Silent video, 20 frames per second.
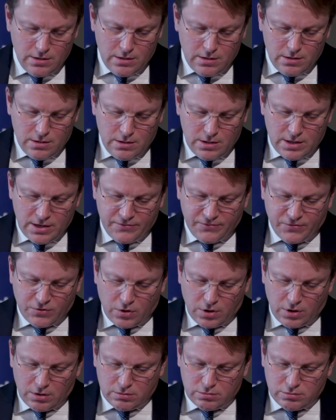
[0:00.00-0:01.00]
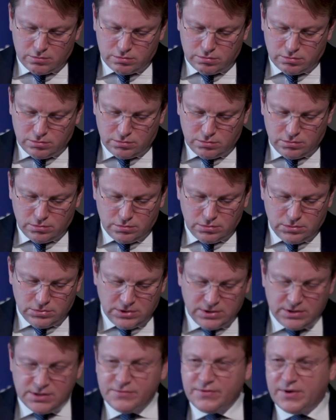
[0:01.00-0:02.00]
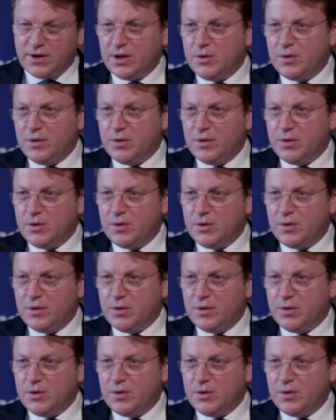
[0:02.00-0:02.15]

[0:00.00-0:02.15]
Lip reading: Therefore, it is very